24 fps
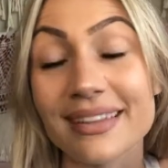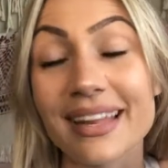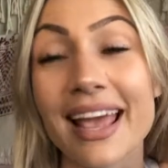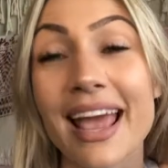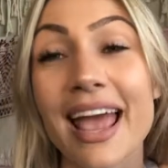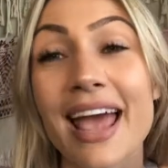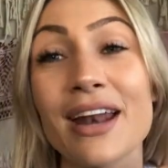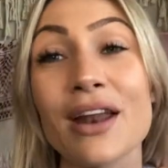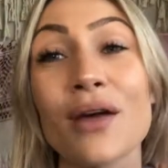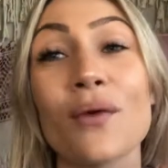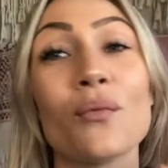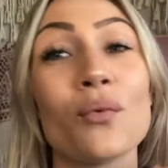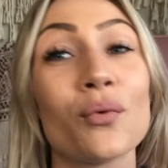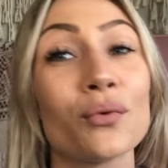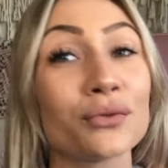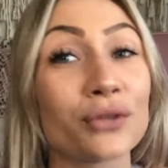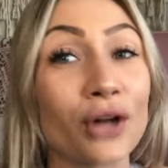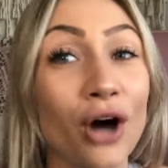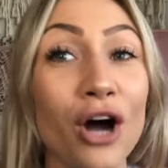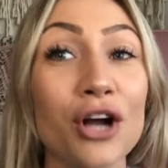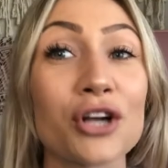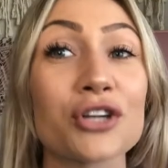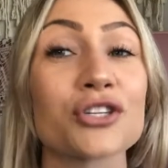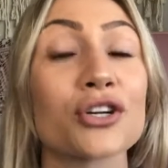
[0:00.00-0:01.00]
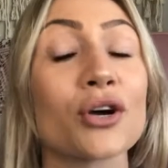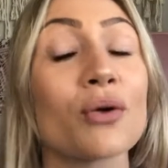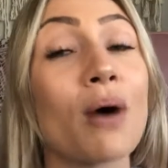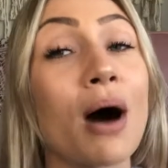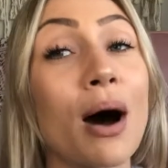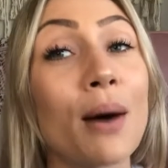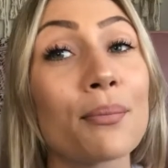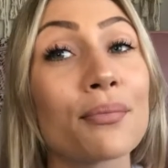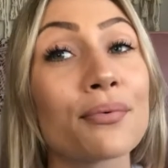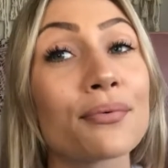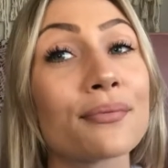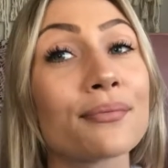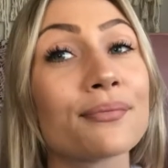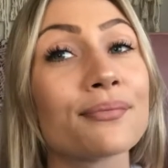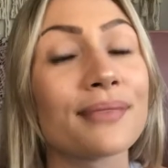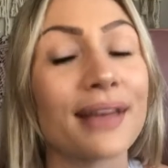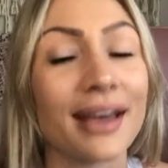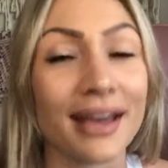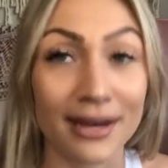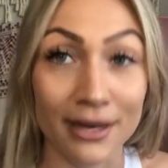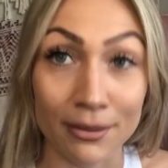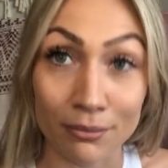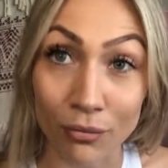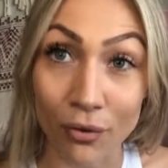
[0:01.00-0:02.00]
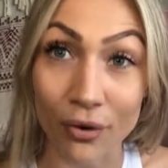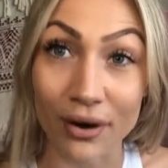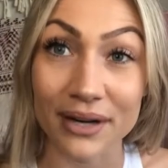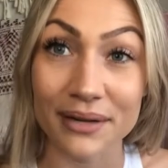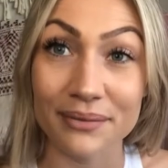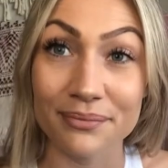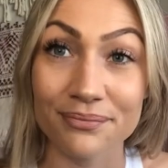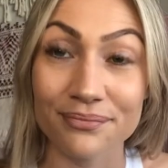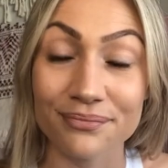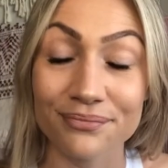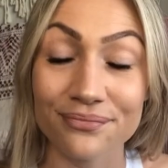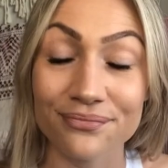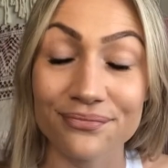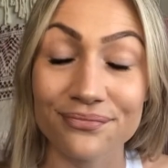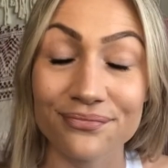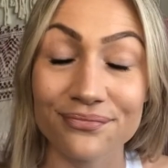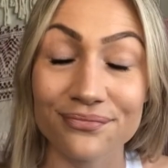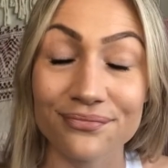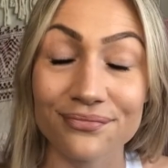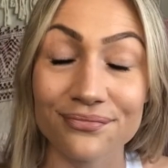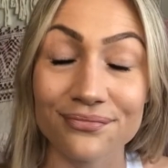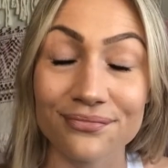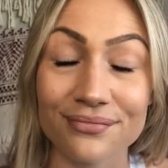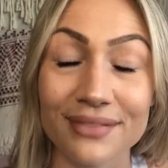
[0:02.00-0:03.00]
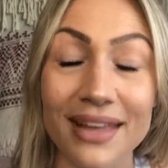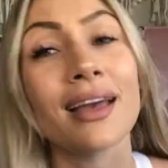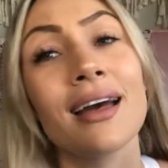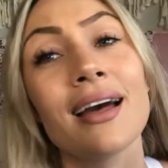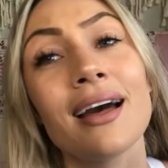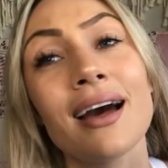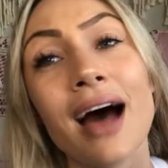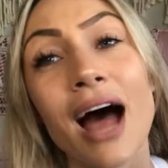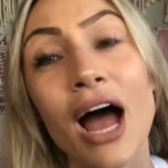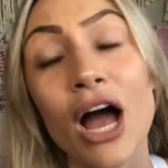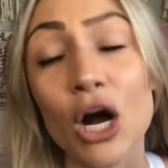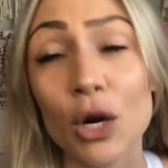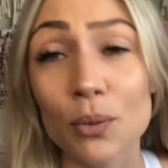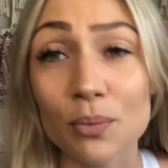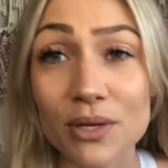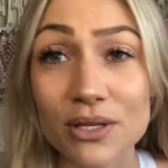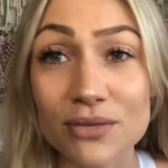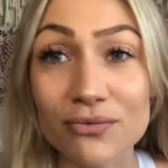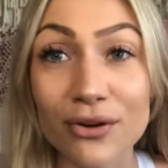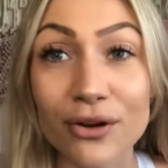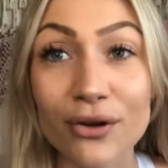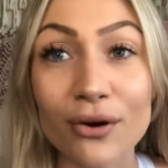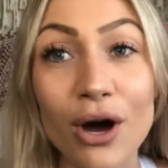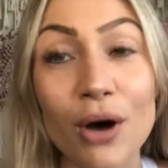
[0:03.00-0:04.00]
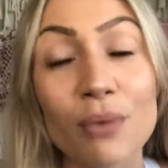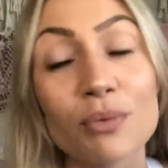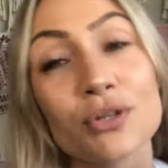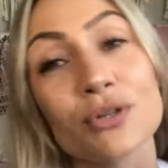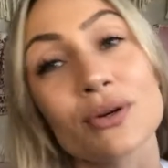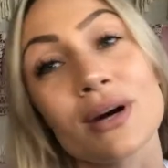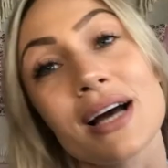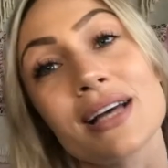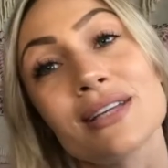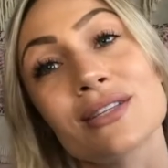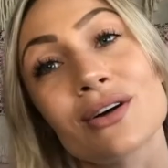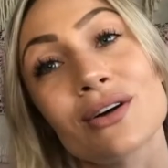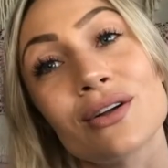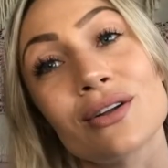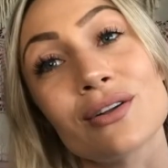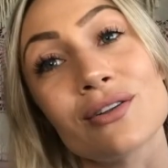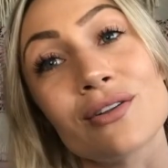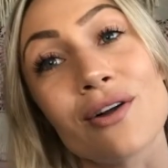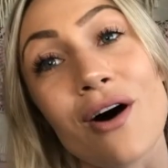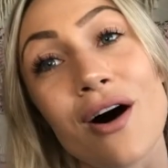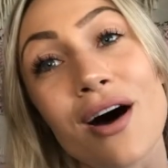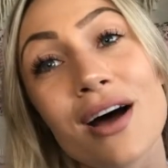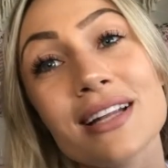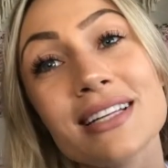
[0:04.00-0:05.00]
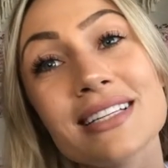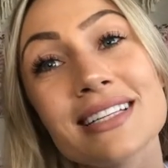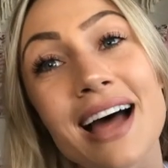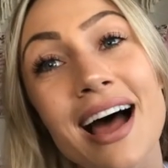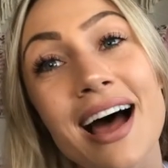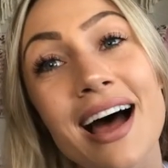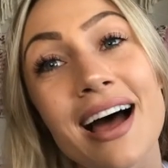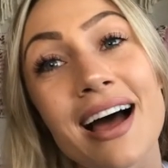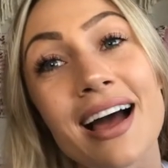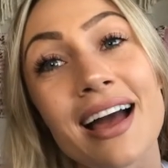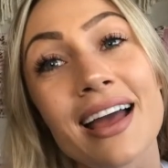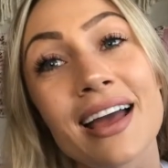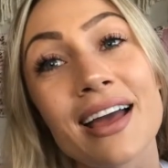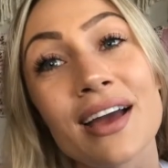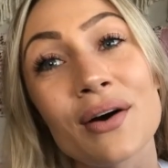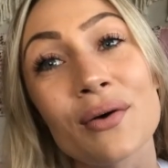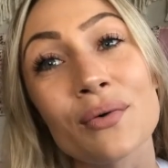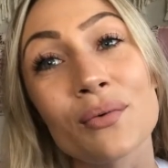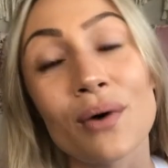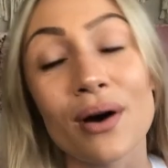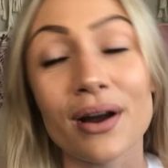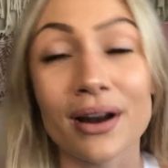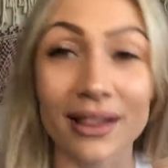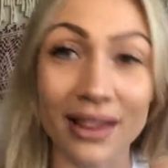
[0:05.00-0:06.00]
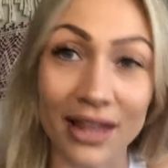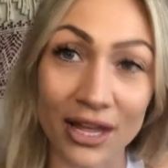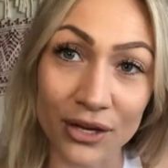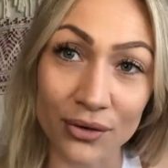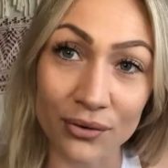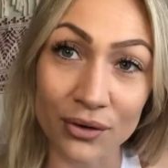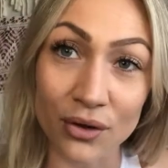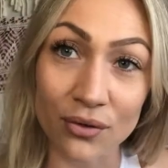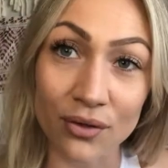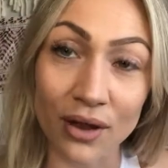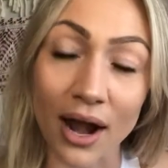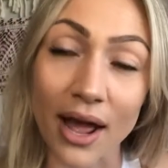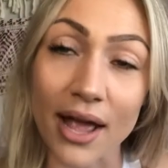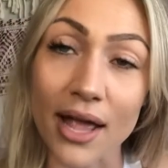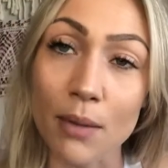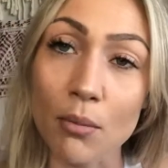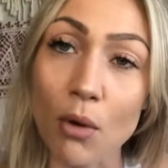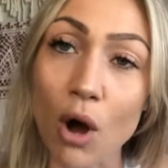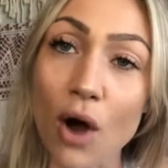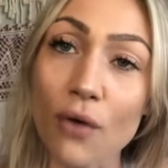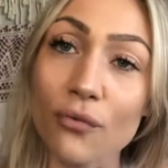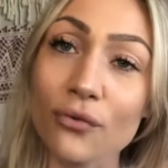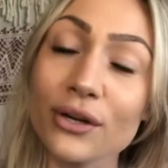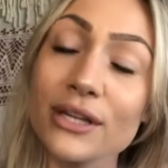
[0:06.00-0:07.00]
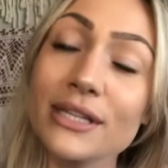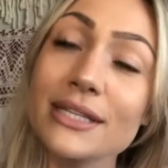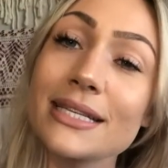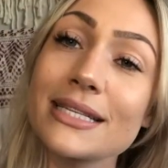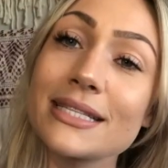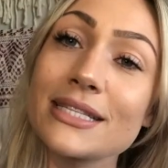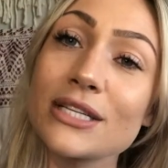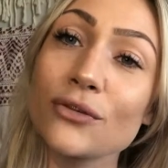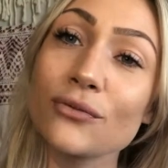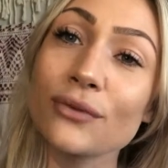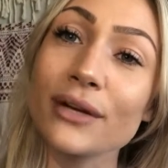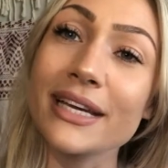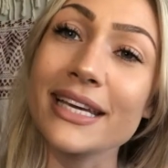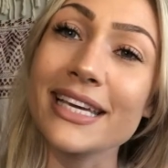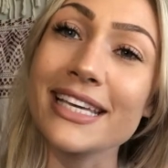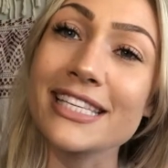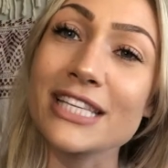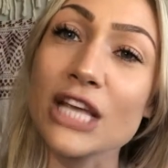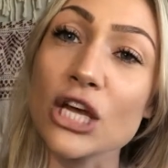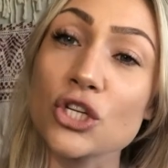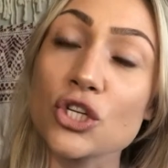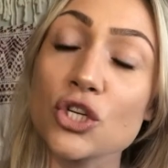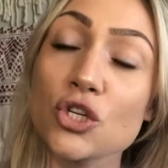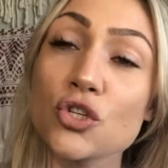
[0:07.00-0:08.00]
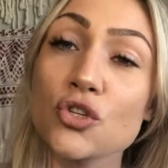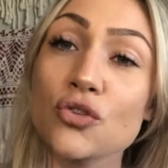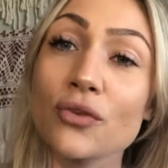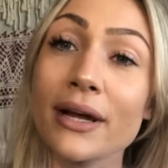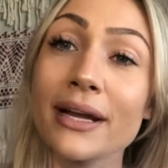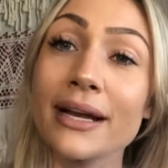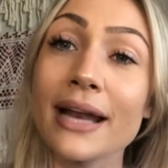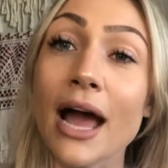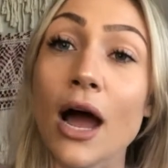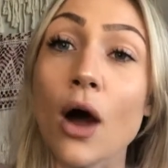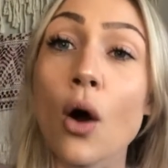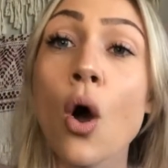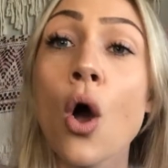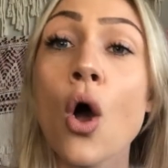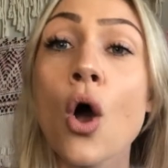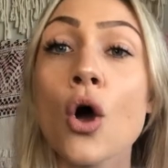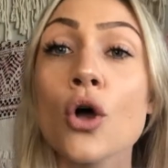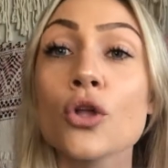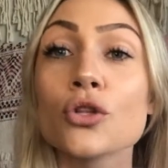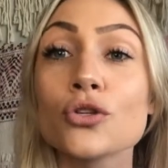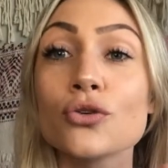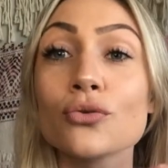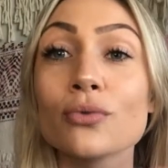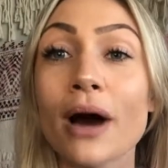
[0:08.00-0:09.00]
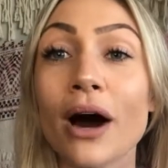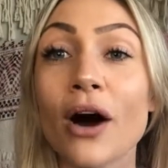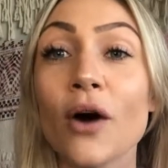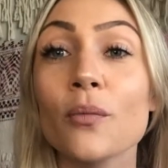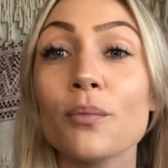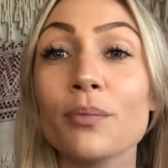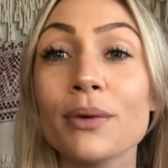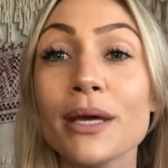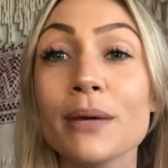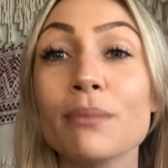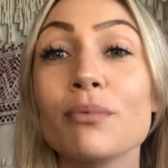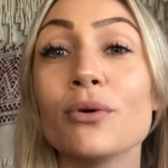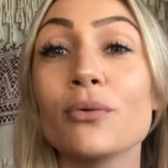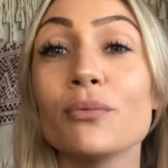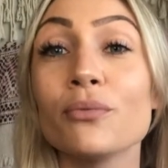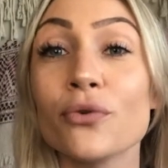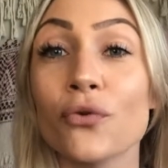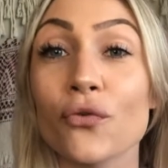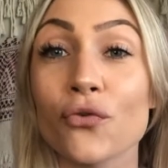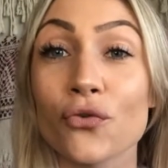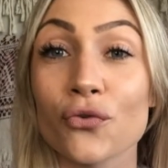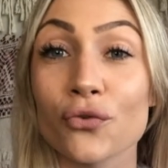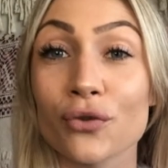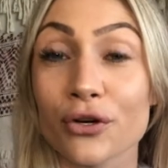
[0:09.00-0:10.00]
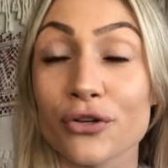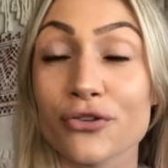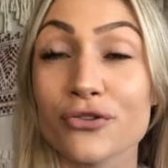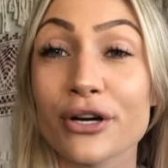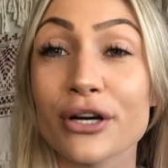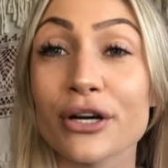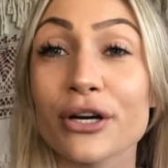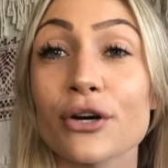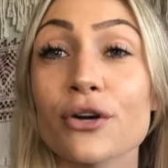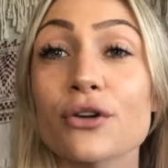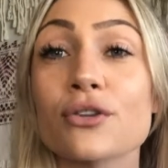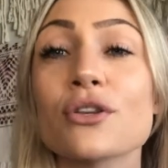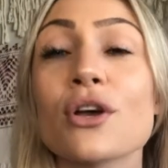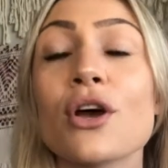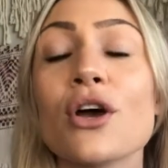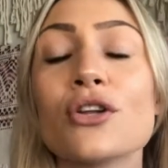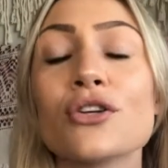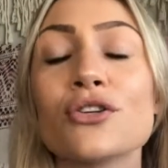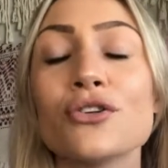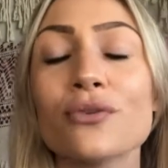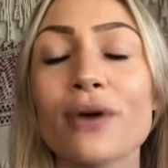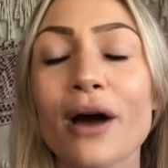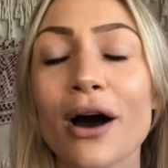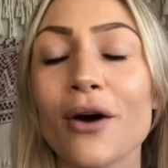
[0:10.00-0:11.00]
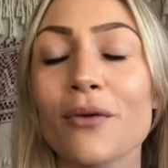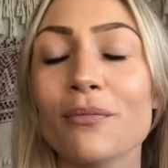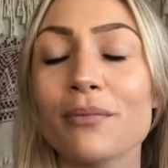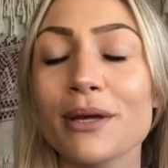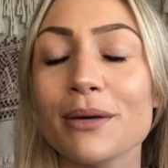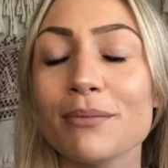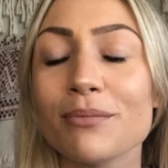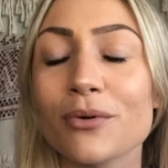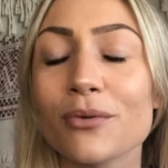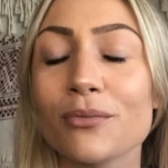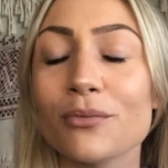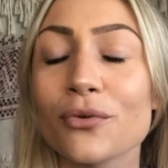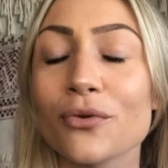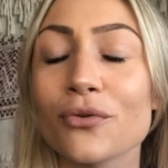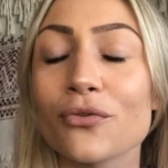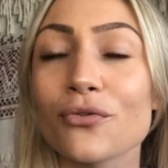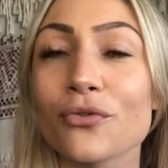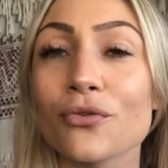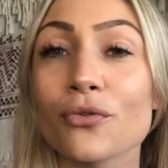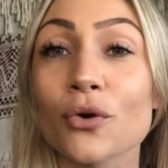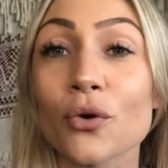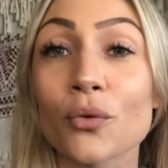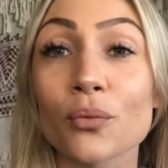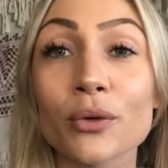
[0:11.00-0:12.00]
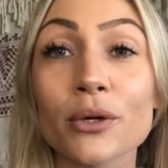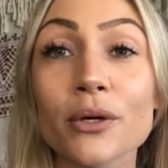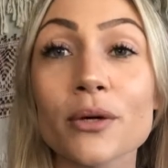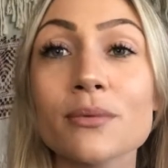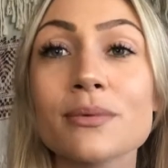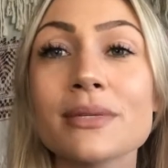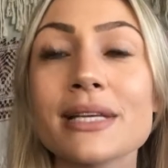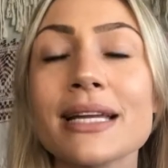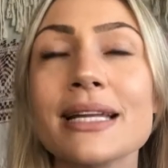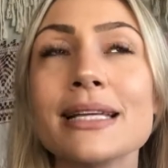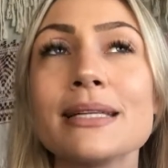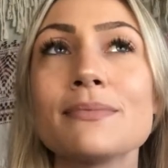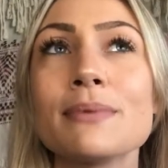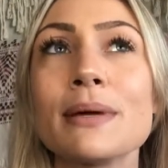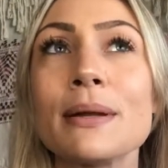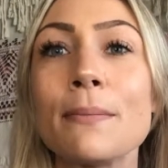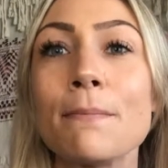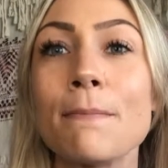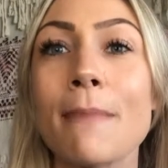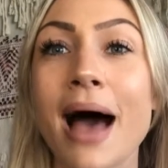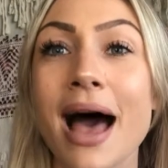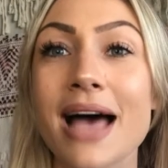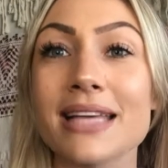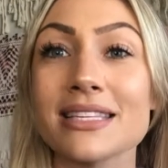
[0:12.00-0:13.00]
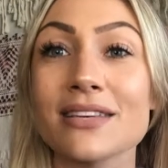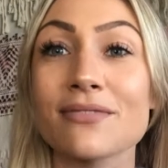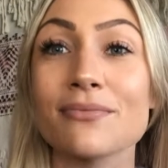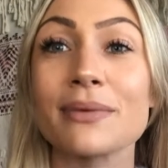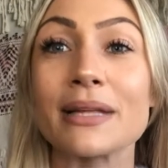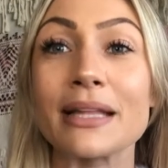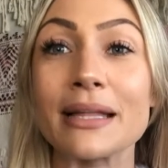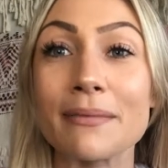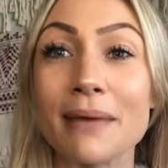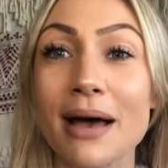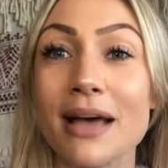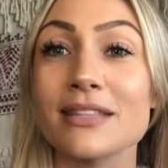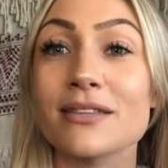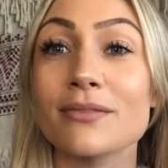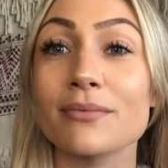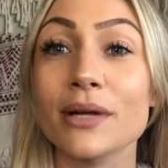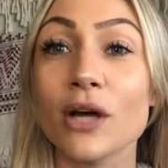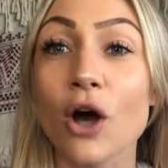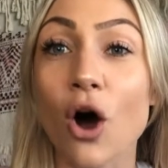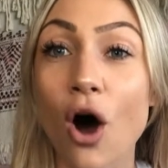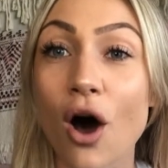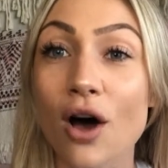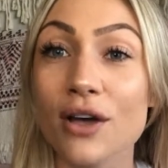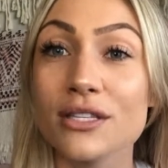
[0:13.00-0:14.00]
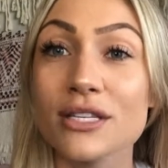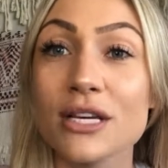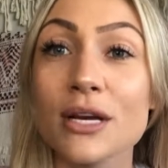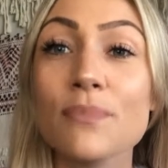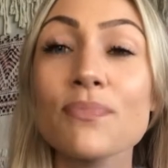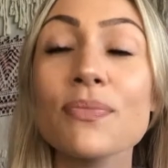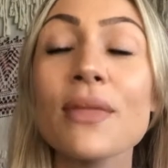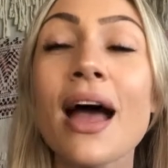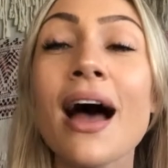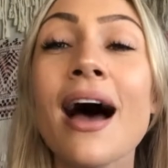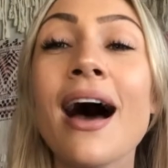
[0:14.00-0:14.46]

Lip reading: And it will not show up anymore. I hope this video helped you guys a lot. I want to let you know that I am offering distant Reiki sessions right now to help people move through their triggers, to help people move through their wounds. It has been massively awesome.